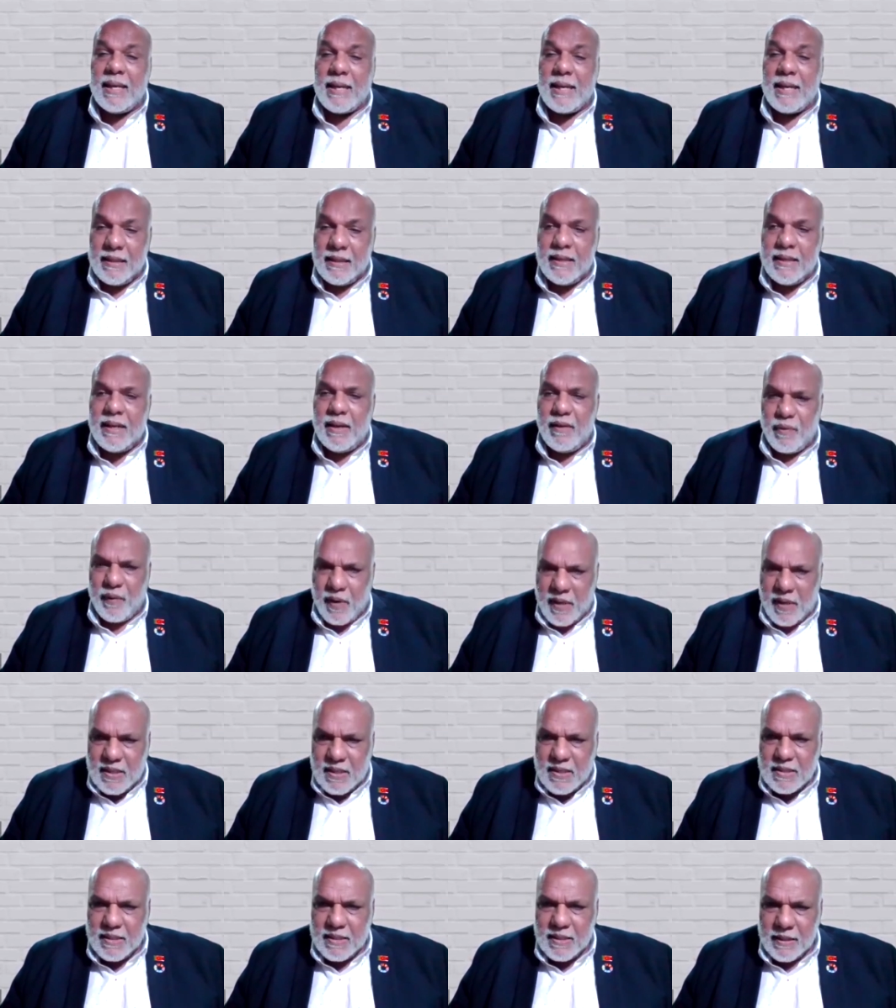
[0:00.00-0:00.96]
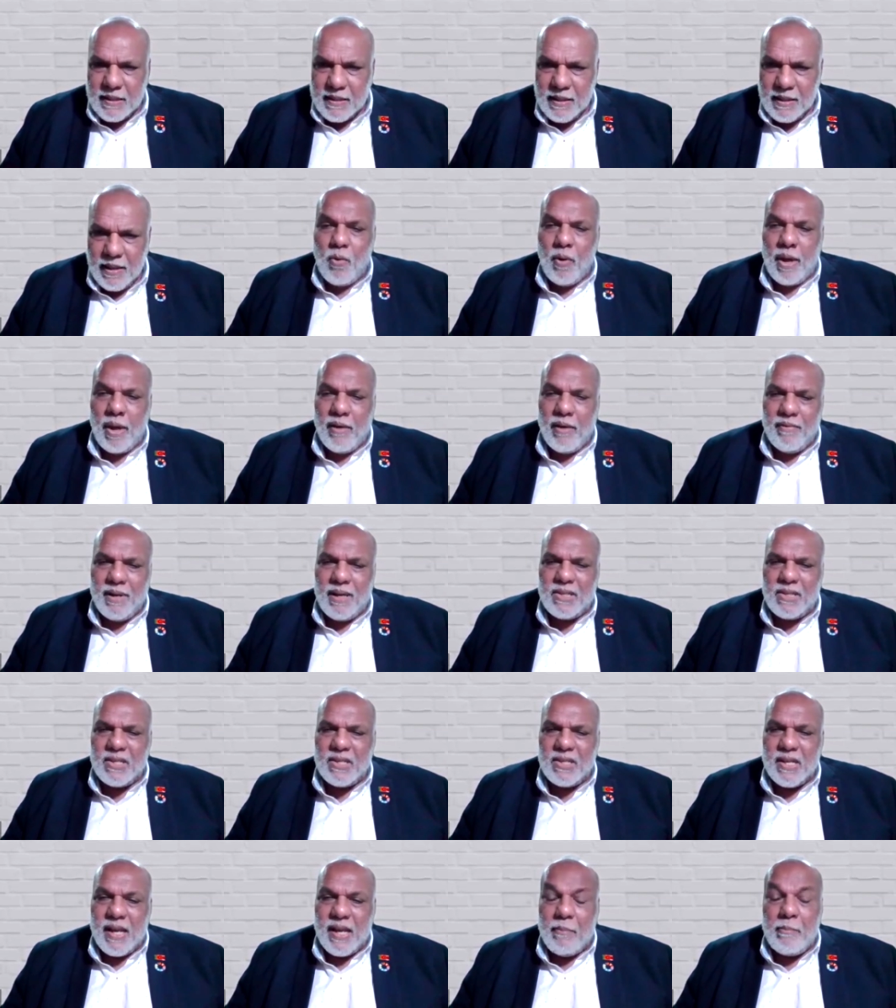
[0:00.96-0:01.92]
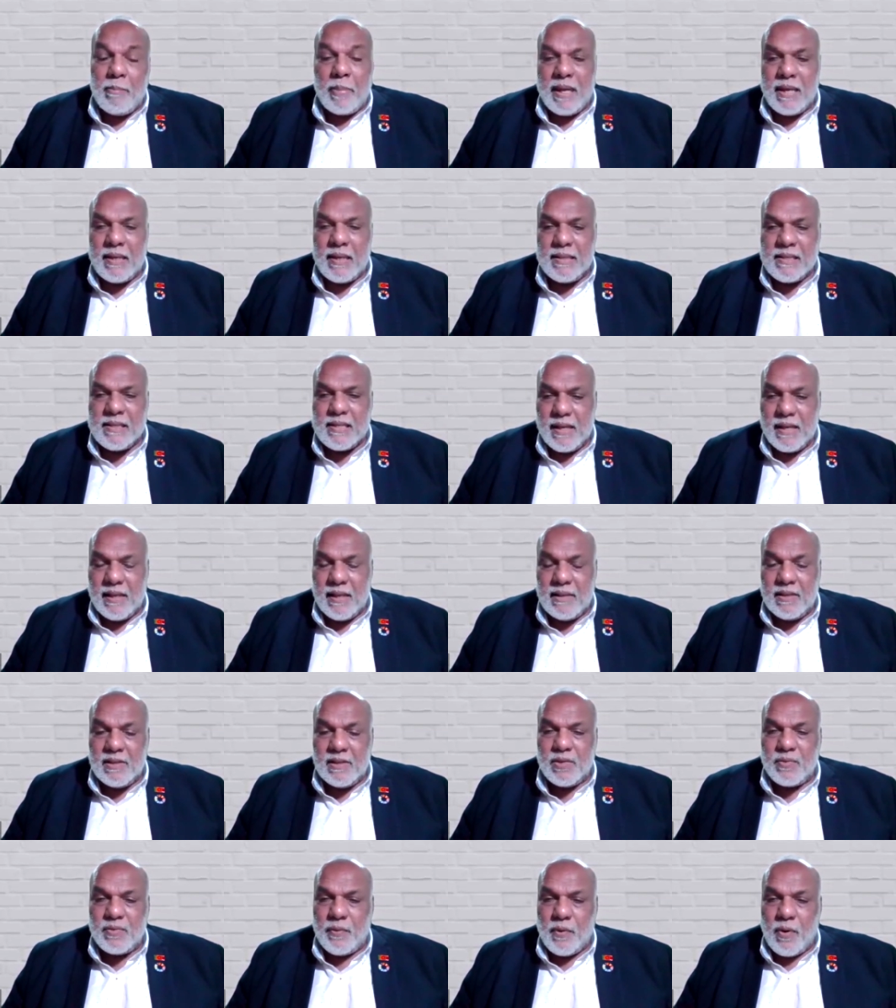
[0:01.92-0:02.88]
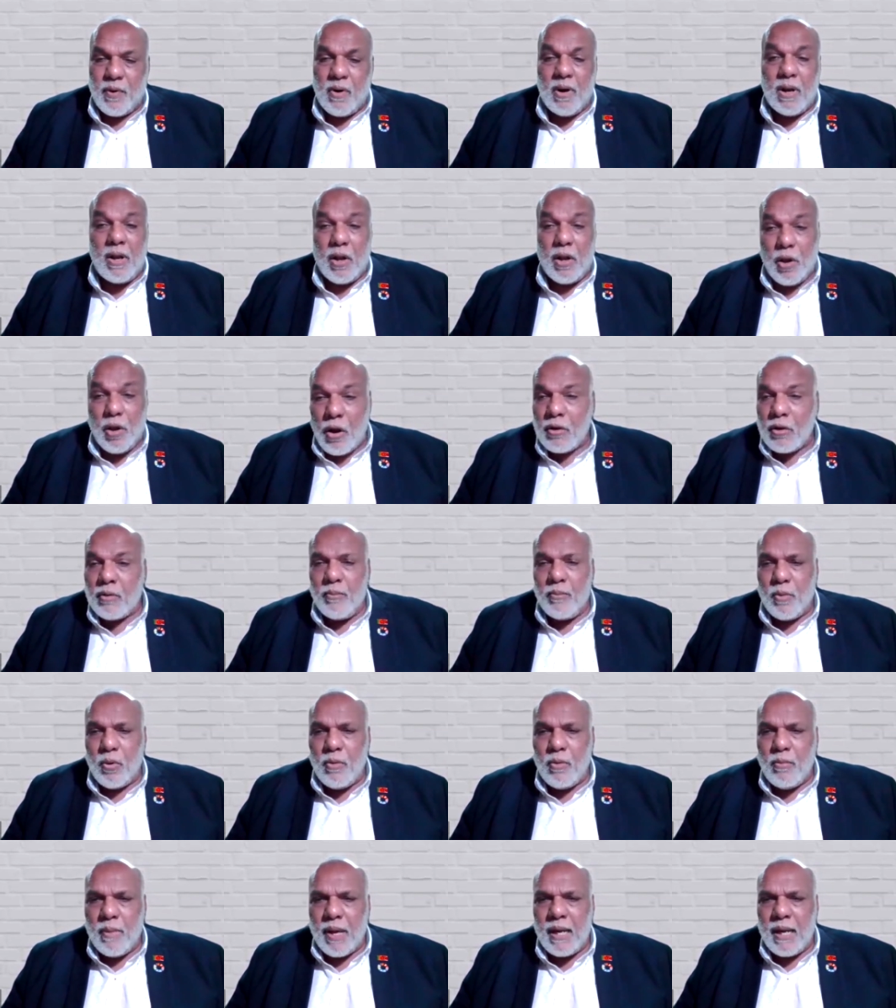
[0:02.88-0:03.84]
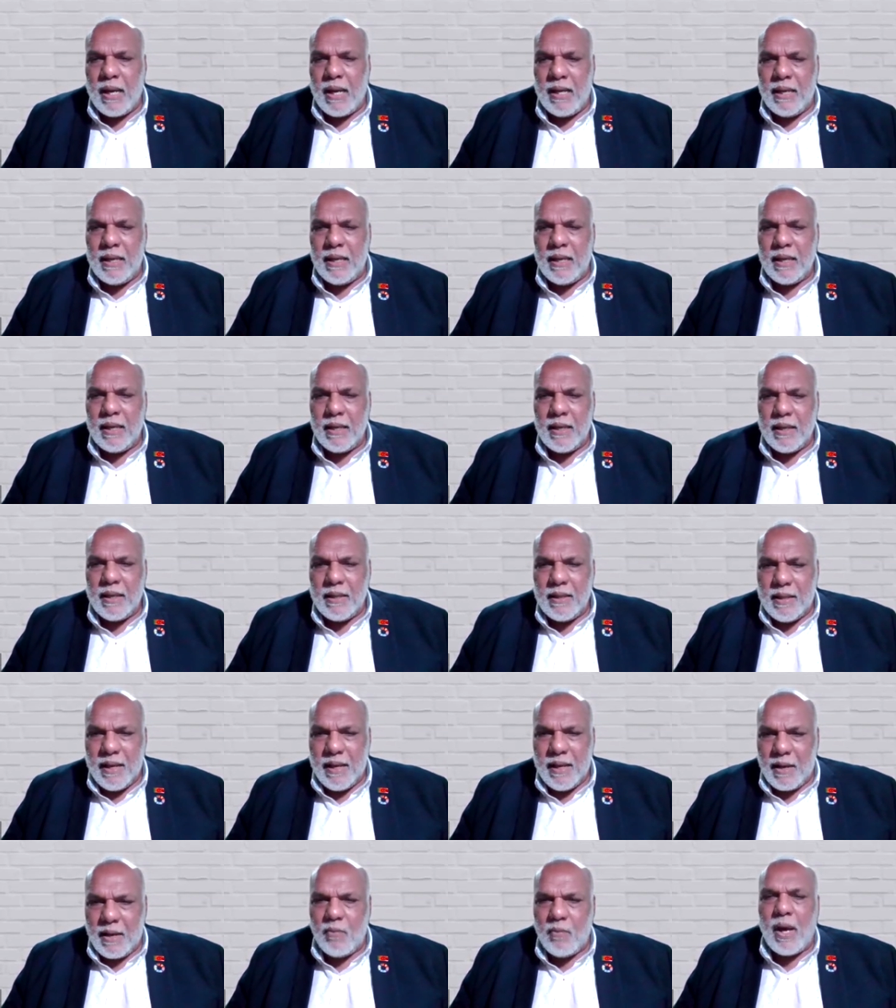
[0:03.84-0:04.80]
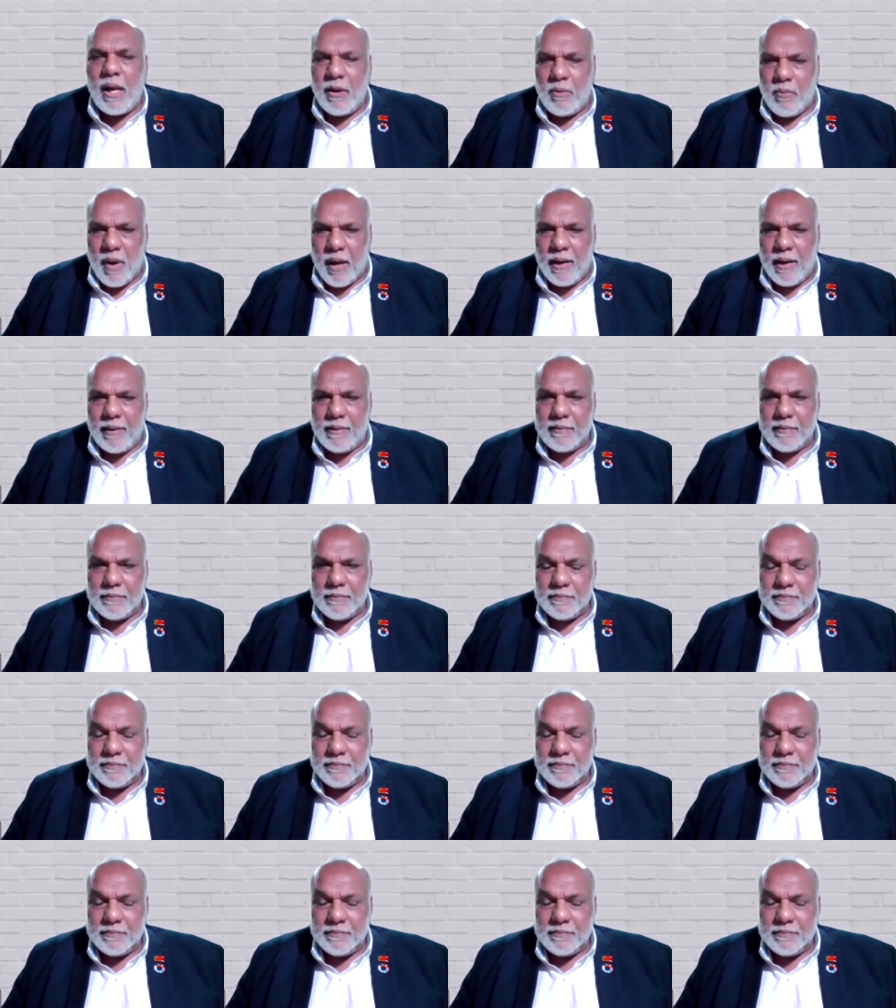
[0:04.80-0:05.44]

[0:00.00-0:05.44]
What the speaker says: can tell the difference. However, champagne sells for a lot more money than white wine.